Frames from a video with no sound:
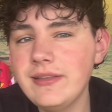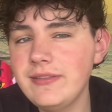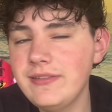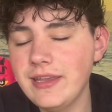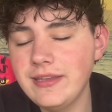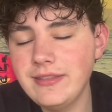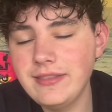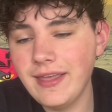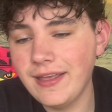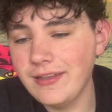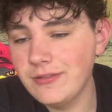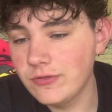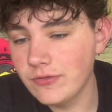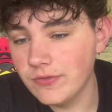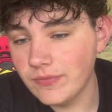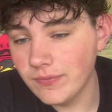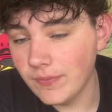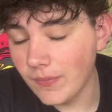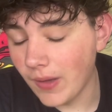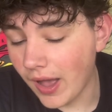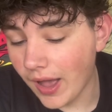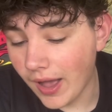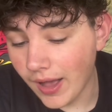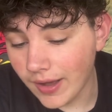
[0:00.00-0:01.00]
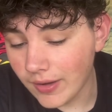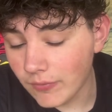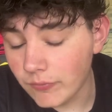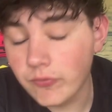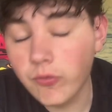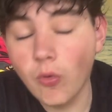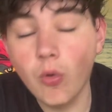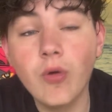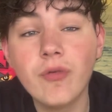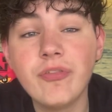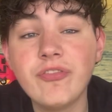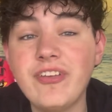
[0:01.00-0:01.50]
did this
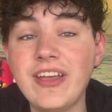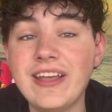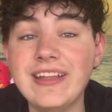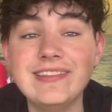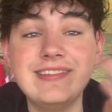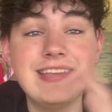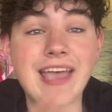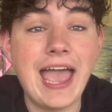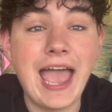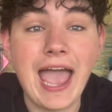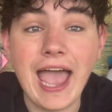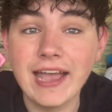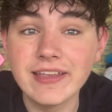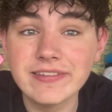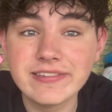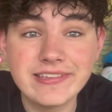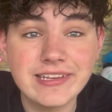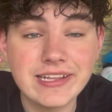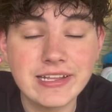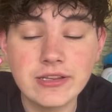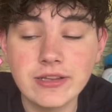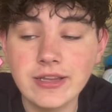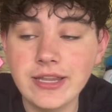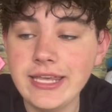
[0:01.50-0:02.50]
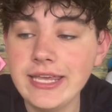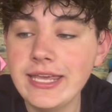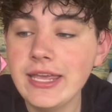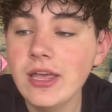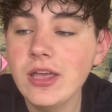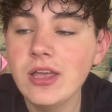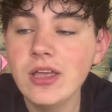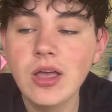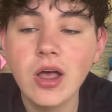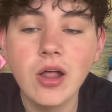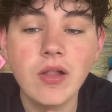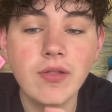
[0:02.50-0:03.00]
role fantastically.
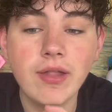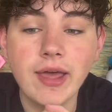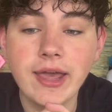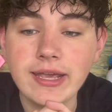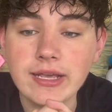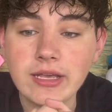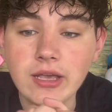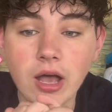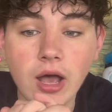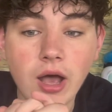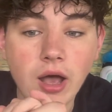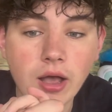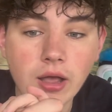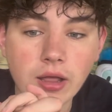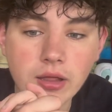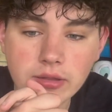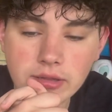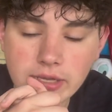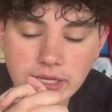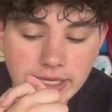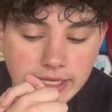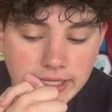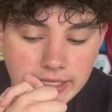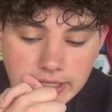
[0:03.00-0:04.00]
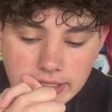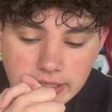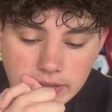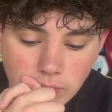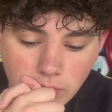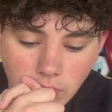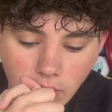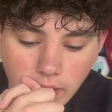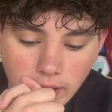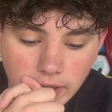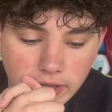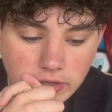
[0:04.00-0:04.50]
Like, he
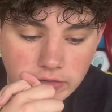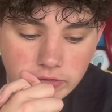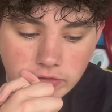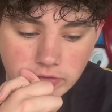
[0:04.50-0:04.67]
was